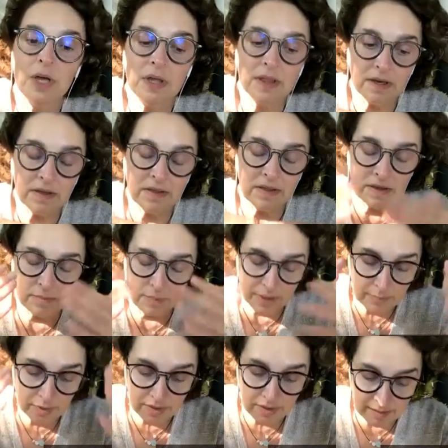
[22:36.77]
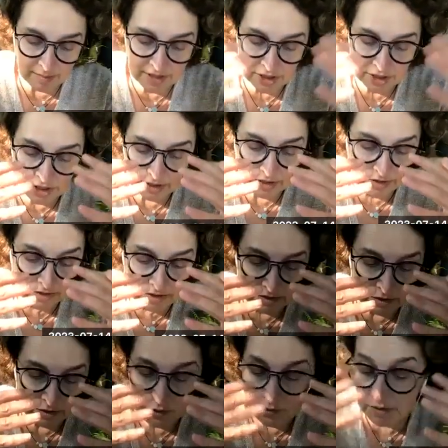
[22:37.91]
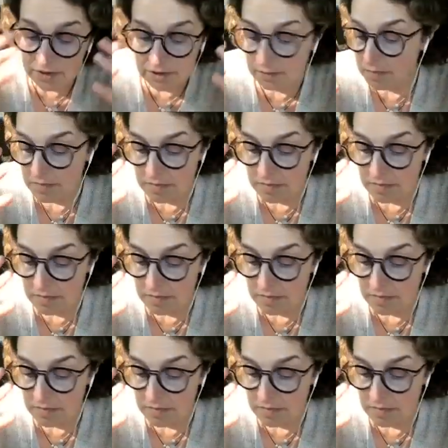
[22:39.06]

the paper that I mentioned used